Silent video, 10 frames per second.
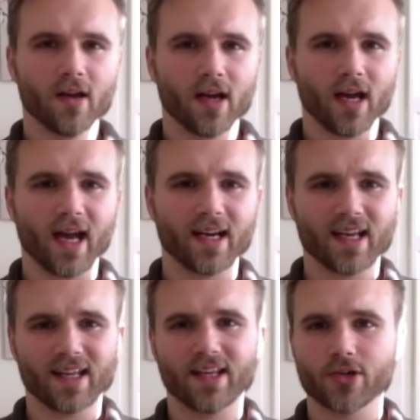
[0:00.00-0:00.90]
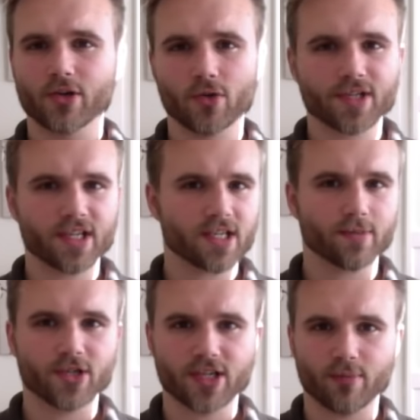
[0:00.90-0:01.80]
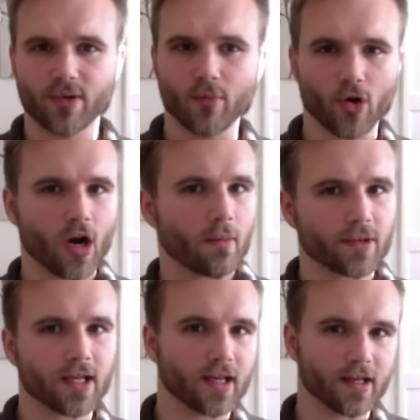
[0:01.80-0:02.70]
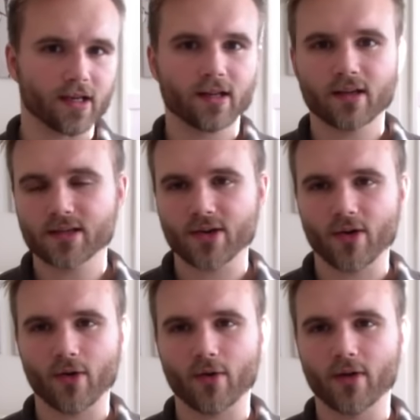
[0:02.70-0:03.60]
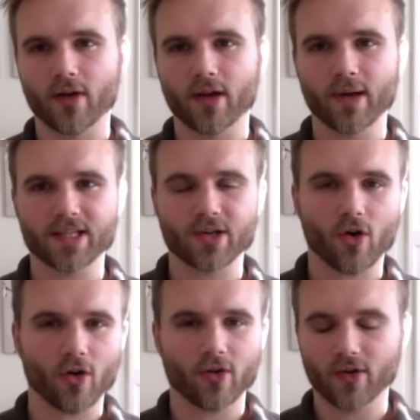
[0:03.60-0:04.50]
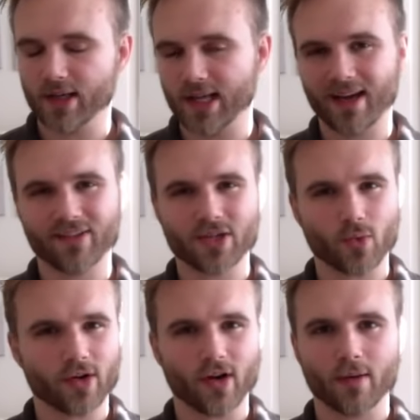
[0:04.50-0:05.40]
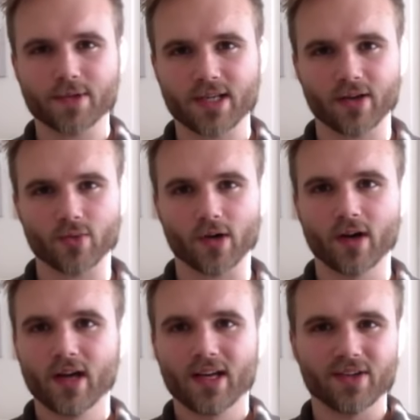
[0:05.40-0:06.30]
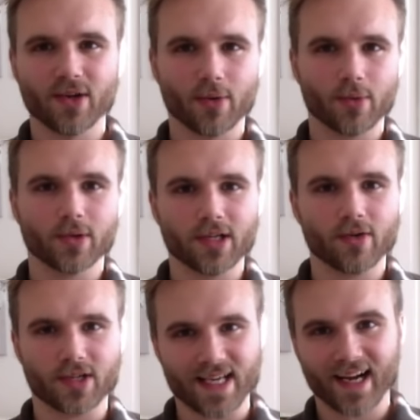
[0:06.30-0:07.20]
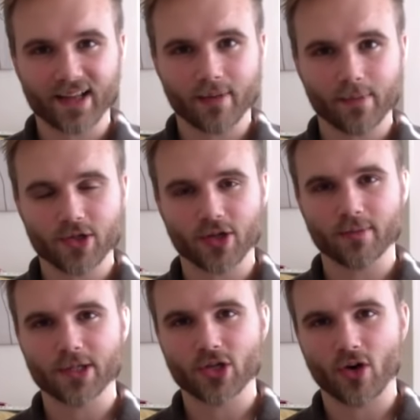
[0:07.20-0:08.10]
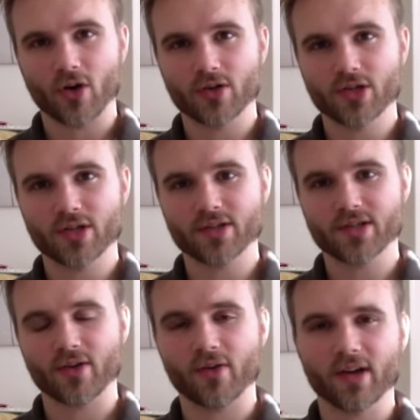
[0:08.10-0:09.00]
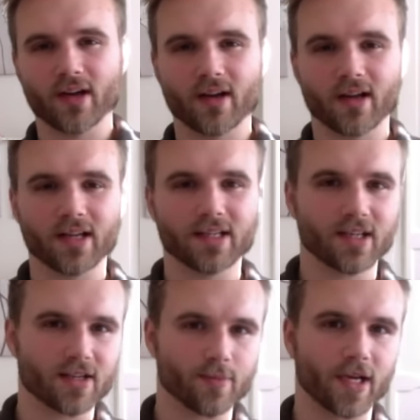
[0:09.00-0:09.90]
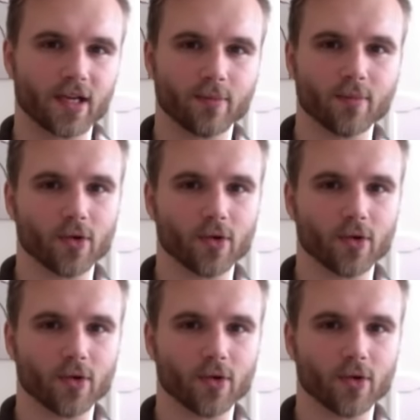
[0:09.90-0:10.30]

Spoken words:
And their whole system is just a bit more complicated, so it makes it harder. And they have these weird upsells where you don't really know exactly how much you're going to be charged, so it does make it a bit more